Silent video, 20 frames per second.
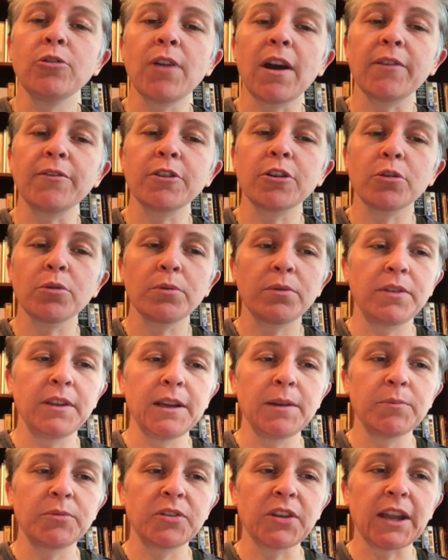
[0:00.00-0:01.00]
you have your own
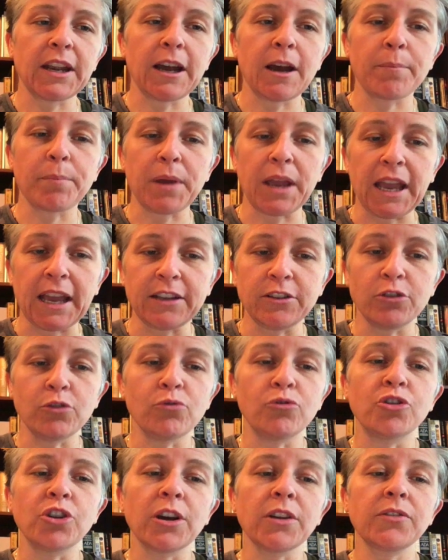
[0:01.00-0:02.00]
theme set up and you
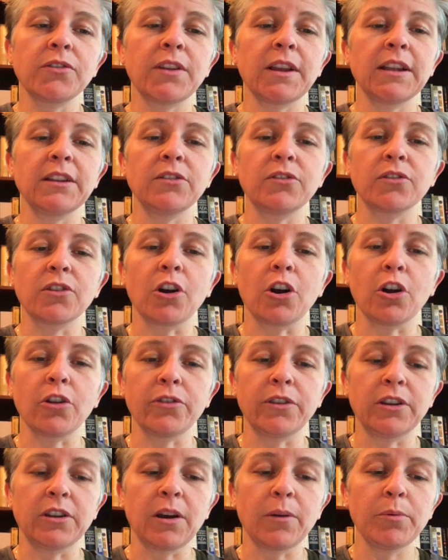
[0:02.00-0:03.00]
just installed
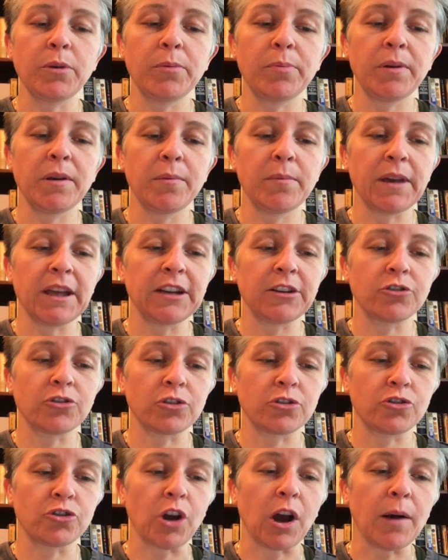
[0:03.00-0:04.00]
the WP Manager
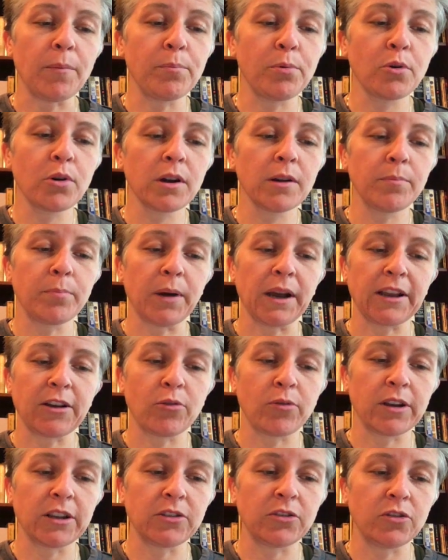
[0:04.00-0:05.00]
job board by
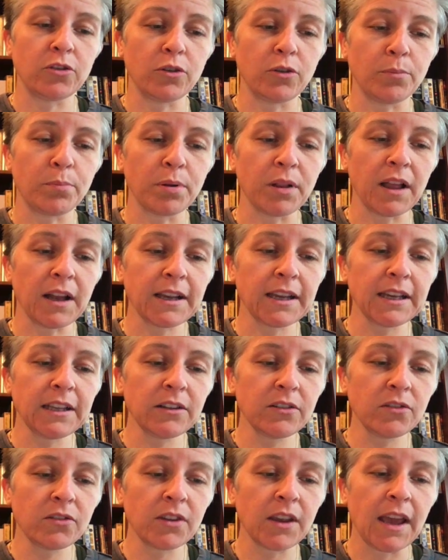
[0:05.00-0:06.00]
going to
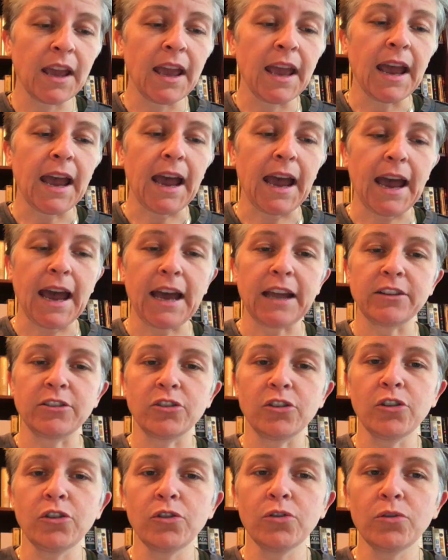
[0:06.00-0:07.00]
Plugins, Add
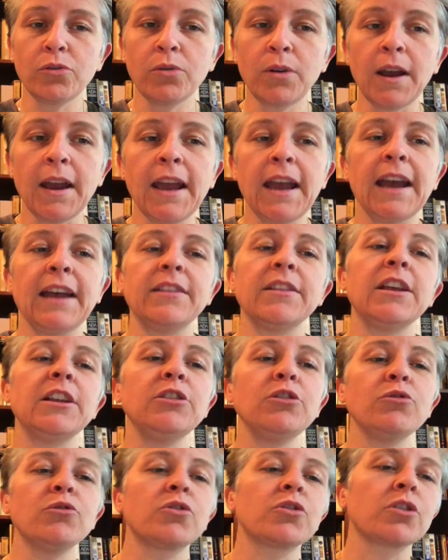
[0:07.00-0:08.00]
New, and then
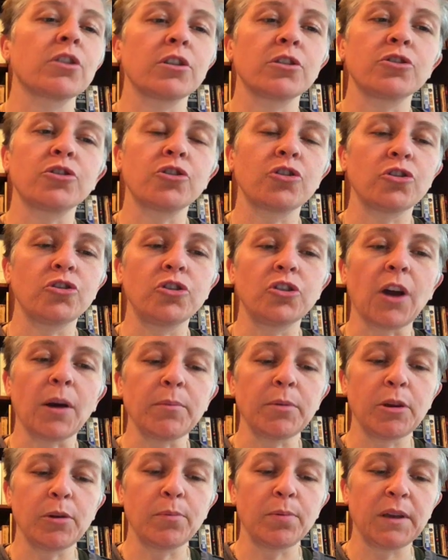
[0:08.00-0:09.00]
you searched
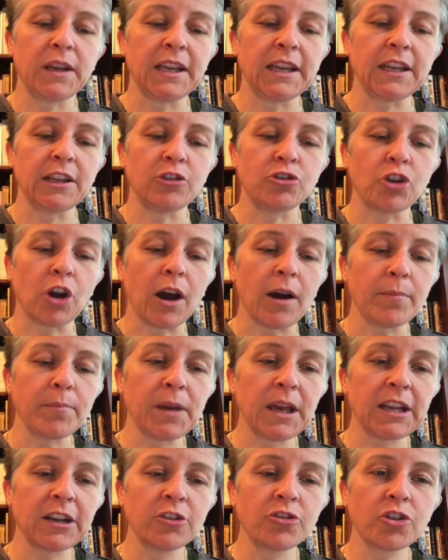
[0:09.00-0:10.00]
WP Job
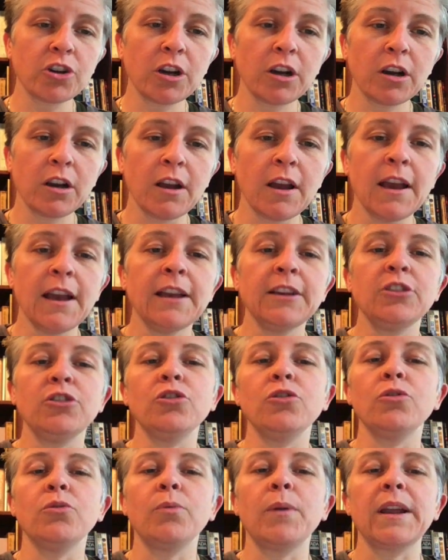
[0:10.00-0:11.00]
Manager.
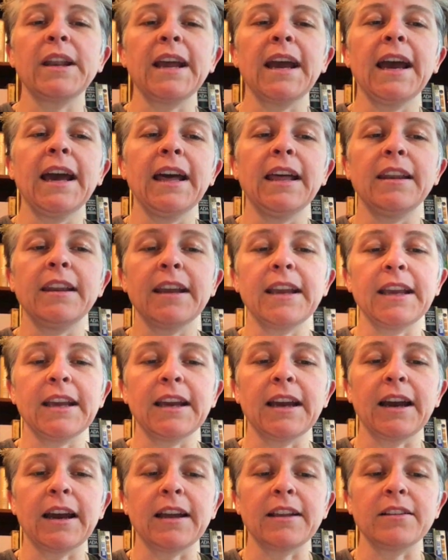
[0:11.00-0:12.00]
You went ahead
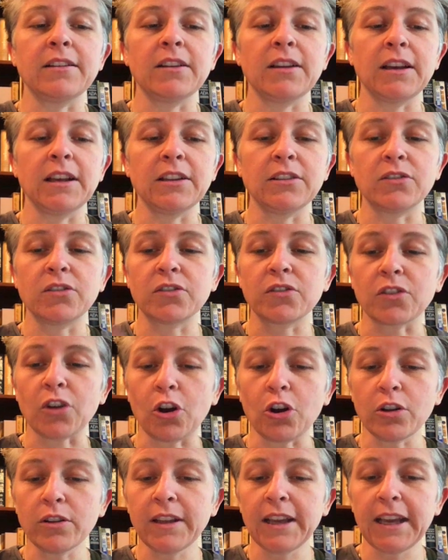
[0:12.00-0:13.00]
and
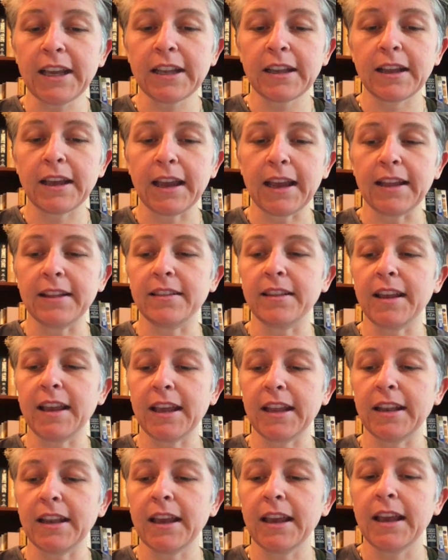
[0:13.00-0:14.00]
installed it, and
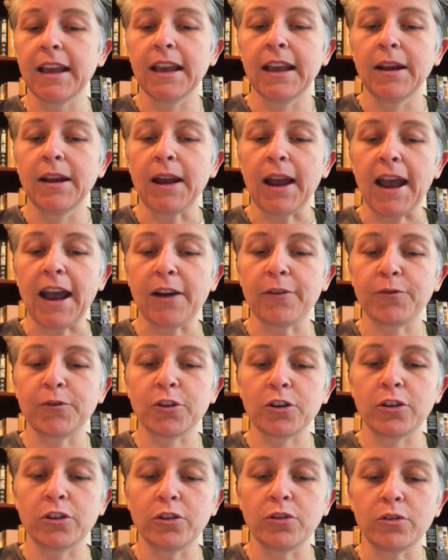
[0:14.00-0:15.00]
then
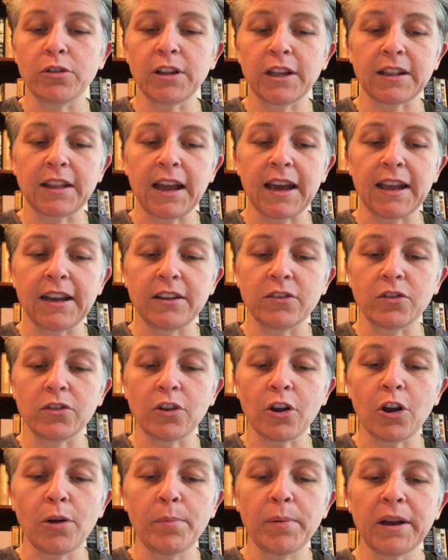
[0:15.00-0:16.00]
after you click that
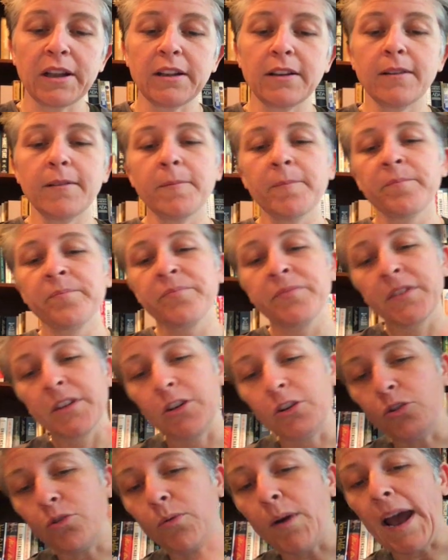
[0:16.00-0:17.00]
install button,
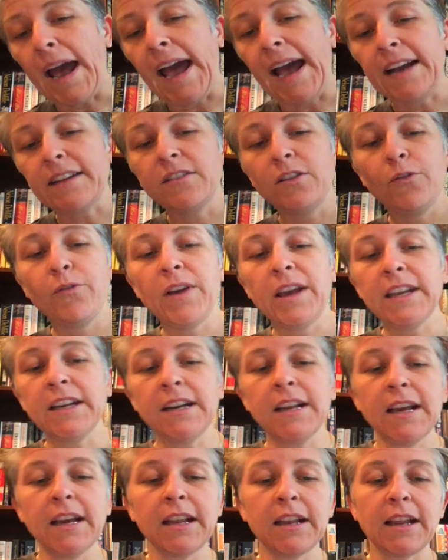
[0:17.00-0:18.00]
you
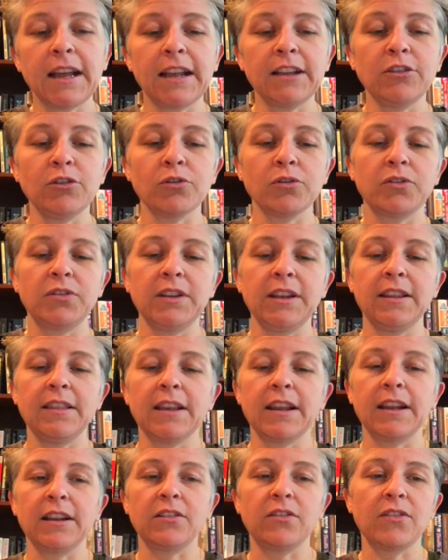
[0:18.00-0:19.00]
activated it and you'll see
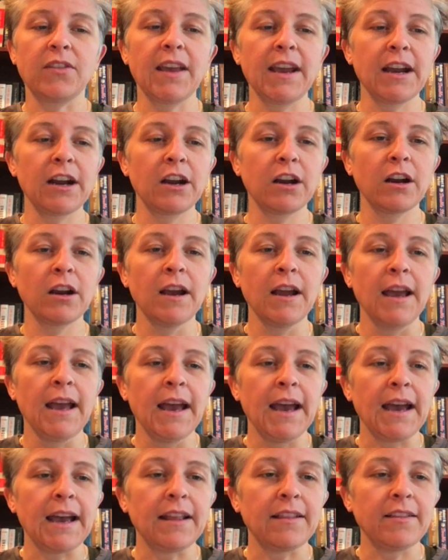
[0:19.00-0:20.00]
that it's there.
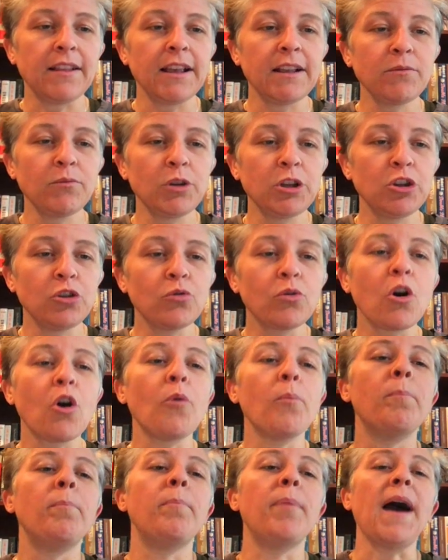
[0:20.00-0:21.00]
And then when you
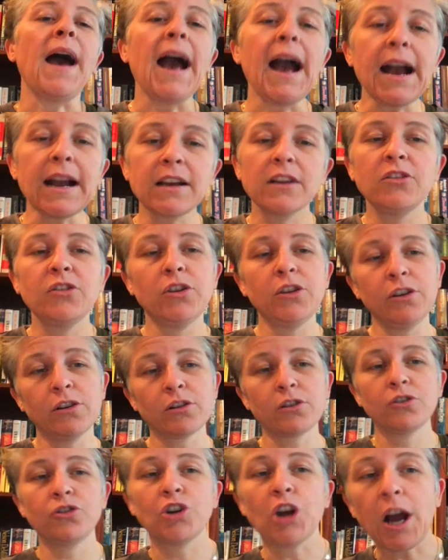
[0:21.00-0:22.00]
go back to
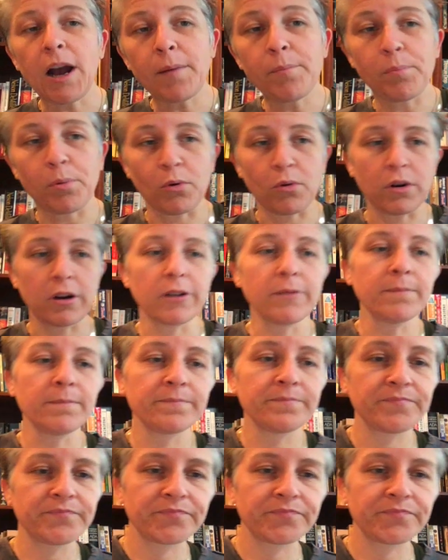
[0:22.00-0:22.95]
your job board,